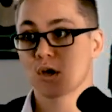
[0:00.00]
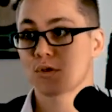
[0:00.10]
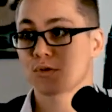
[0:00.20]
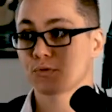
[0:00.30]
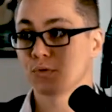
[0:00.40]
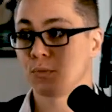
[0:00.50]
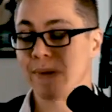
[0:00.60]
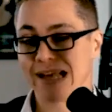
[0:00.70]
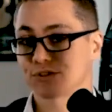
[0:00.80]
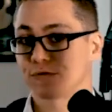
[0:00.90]
through
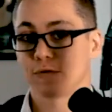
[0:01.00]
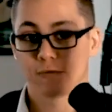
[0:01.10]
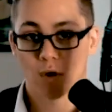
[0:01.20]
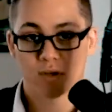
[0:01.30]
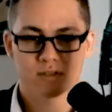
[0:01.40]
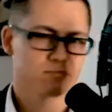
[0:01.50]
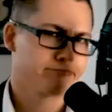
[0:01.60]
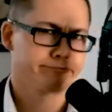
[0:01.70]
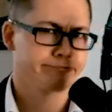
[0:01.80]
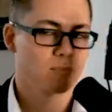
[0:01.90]
masterful focus,
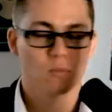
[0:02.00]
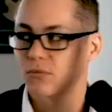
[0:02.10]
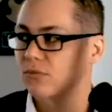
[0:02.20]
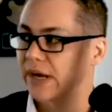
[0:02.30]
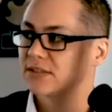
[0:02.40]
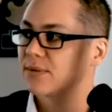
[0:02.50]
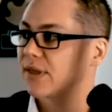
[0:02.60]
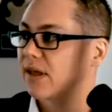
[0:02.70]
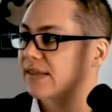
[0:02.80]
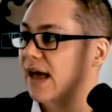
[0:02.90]
right? Something
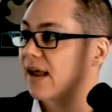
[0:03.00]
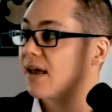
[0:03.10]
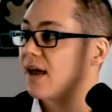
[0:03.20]
like that.